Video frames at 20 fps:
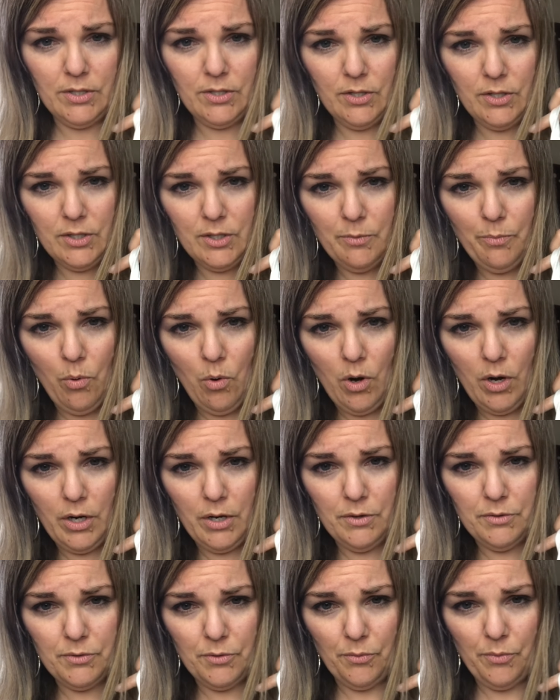So the support
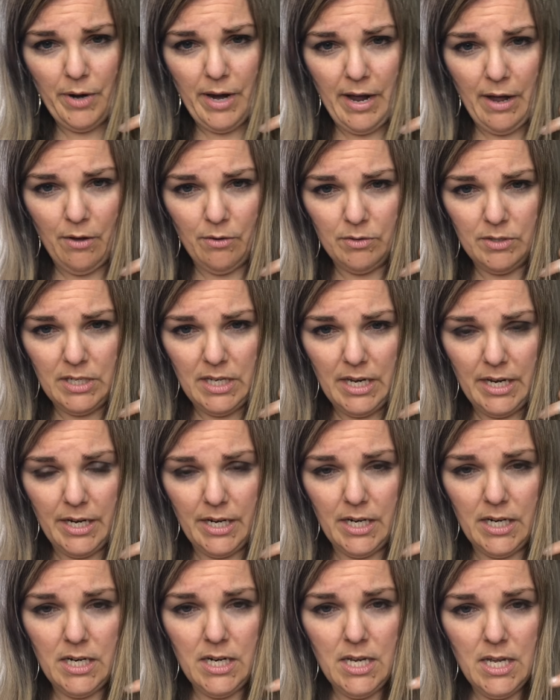goes around
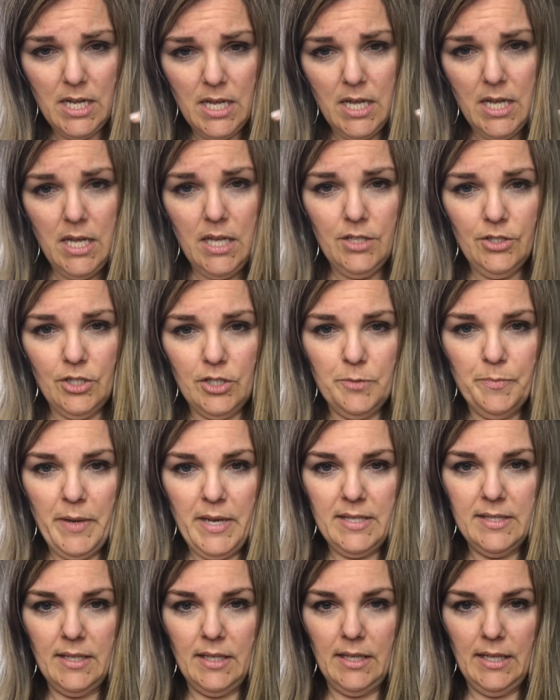here, just
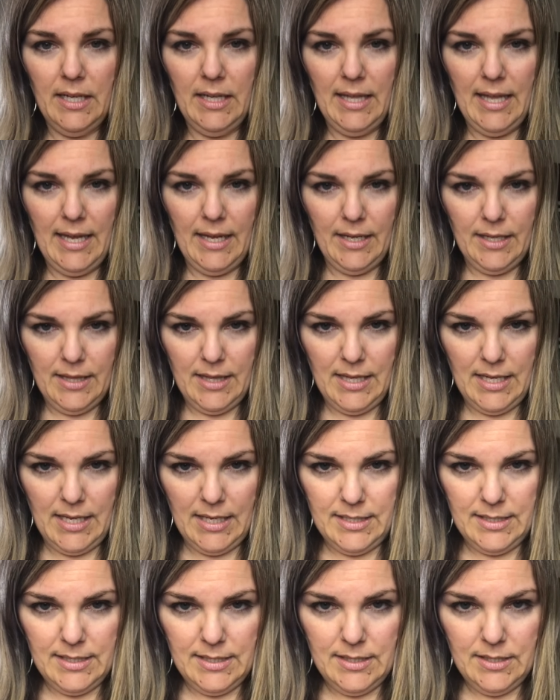basically like
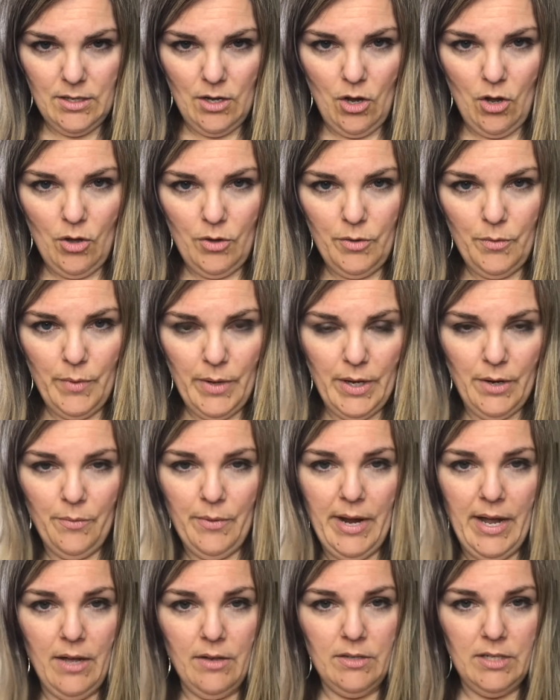this, all the way
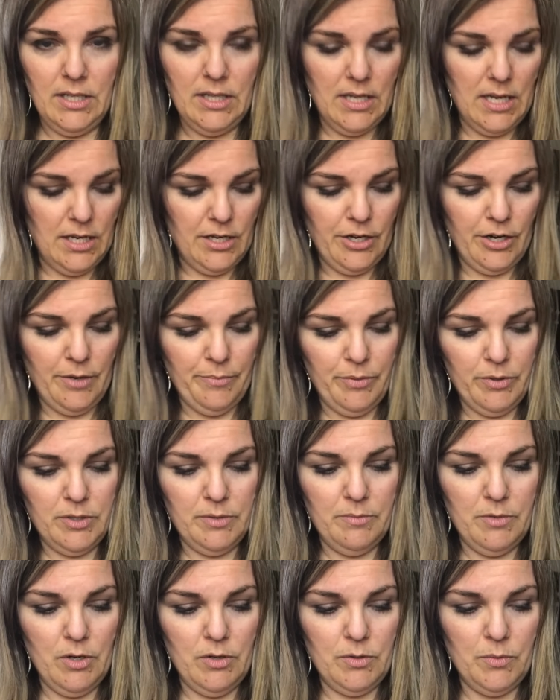around, and then your
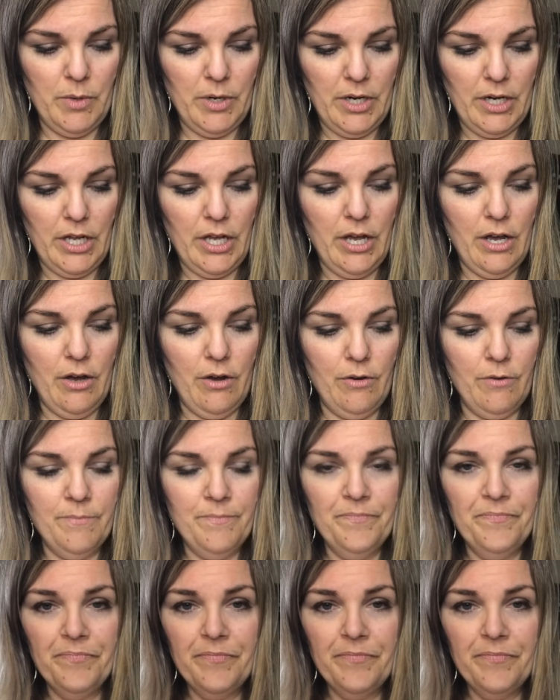bosom knows where to go.